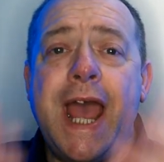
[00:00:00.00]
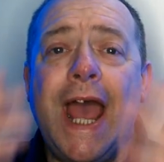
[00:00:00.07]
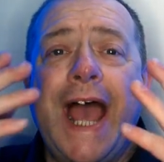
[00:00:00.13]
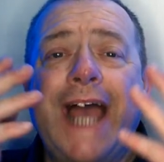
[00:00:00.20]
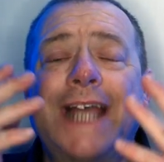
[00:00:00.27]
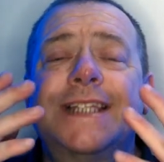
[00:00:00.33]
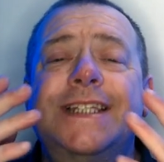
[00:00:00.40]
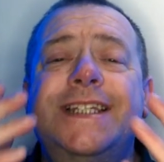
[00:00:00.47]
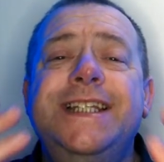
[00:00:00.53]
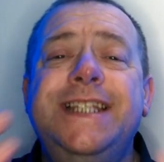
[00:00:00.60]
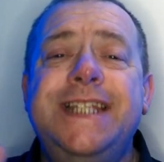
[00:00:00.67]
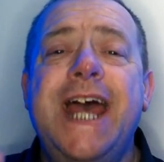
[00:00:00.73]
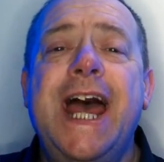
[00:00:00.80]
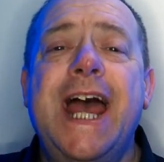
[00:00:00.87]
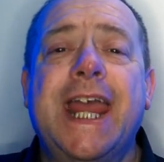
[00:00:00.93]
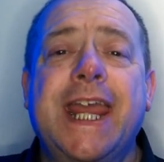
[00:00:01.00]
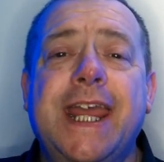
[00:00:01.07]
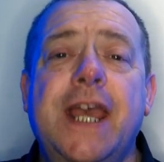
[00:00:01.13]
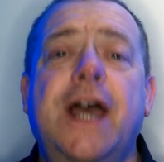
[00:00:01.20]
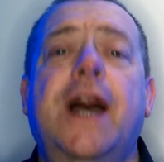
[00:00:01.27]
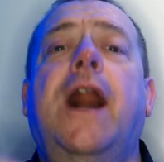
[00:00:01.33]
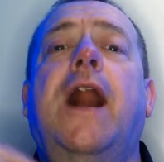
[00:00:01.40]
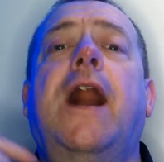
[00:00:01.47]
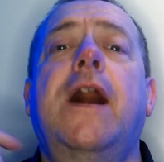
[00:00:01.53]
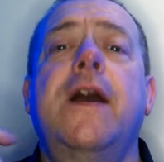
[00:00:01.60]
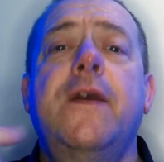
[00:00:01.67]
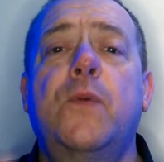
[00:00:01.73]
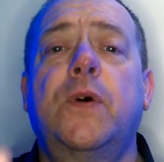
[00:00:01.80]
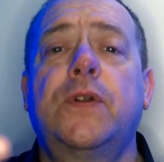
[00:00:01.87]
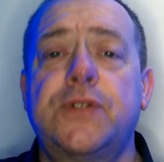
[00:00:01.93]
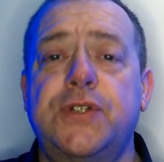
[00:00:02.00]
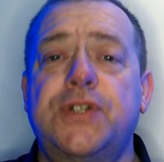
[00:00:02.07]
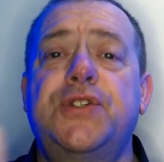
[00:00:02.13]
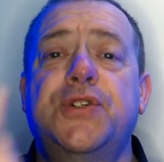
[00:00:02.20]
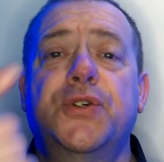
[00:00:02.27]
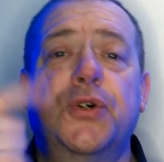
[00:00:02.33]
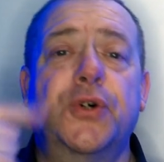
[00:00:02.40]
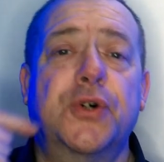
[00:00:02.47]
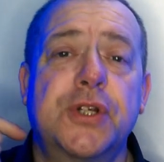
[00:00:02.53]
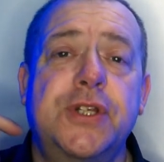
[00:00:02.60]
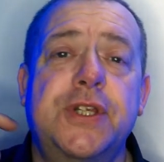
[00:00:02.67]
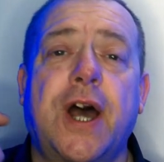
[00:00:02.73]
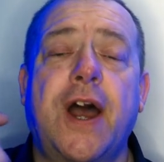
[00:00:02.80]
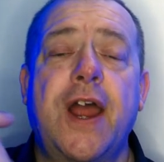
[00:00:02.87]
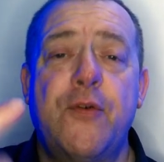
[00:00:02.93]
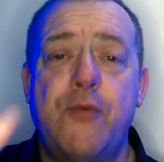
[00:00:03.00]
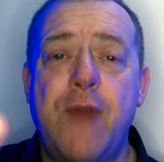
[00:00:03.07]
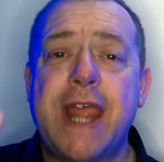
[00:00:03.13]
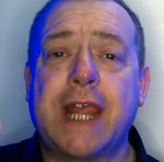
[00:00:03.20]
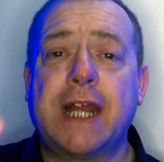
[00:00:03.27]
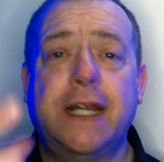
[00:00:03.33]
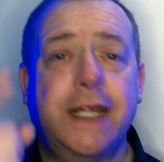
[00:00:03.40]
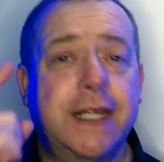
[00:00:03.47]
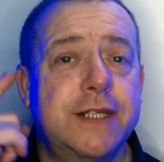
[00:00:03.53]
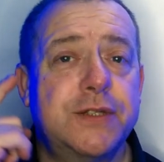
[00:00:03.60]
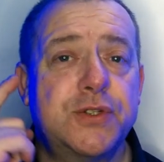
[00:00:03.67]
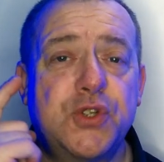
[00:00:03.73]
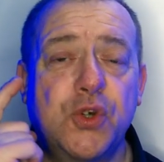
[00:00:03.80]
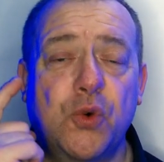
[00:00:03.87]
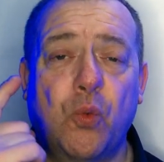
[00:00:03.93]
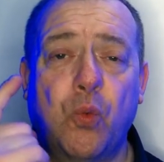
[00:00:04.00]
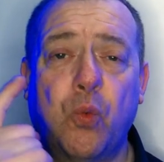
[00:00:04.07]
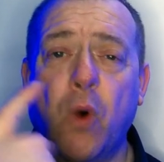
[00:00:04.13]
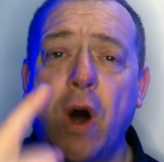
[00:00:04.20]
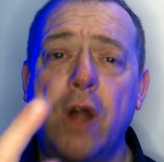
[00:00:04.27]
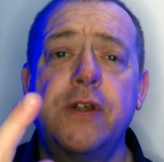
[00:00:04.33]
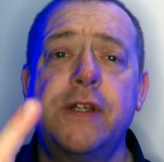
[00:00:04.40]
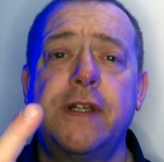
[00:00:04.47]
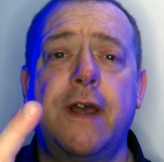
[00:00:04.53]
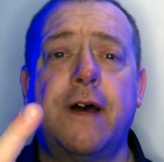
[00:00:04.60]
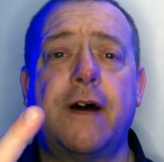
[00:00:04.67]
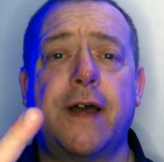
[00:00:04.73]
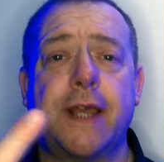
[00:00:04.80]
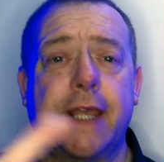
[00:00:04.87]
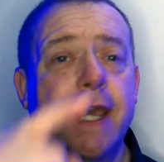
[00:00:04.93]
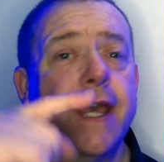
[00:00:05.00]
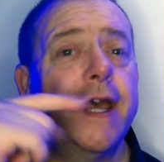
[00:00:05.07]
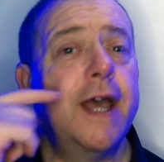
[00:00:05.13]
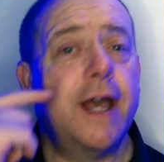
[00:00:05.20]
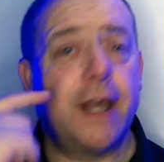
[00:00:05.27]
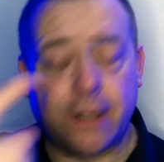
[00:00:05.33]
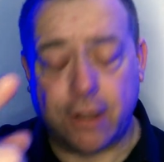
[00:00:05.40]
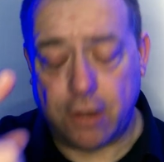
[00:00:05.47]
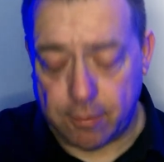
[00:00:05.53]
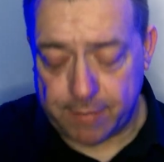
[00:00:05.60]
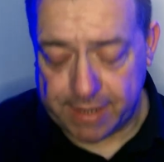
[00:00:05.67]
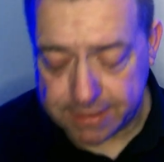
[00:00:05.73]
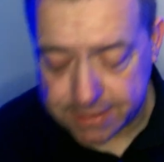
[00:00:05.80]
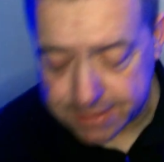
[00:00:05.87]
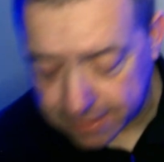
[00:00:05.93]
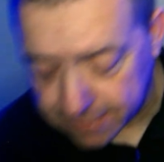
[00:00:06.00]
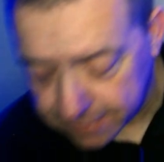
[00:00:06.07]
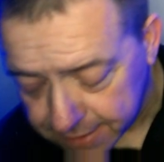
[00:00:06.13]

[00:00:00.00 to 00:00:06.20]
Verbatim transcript: And today I want to talk directly to one guy, a commenter.